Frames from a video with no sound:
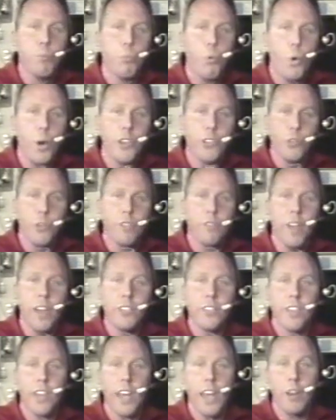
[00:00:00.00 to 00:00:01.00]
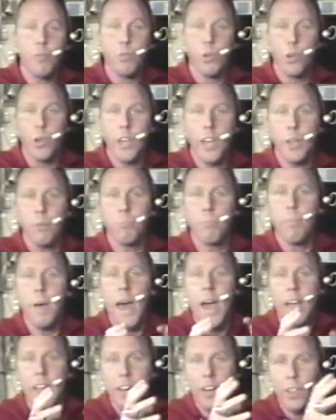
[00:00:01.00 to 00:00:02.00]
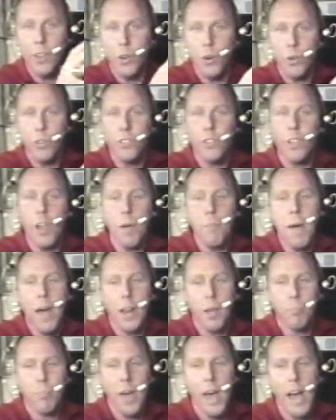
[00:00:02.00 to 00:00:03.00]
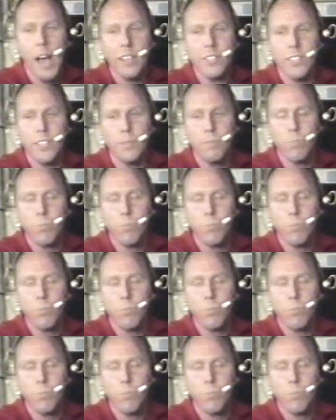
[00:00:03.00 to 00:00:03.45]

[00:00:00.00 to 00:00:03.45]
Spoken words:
points to investigate for looking back into the Earth's climatic past.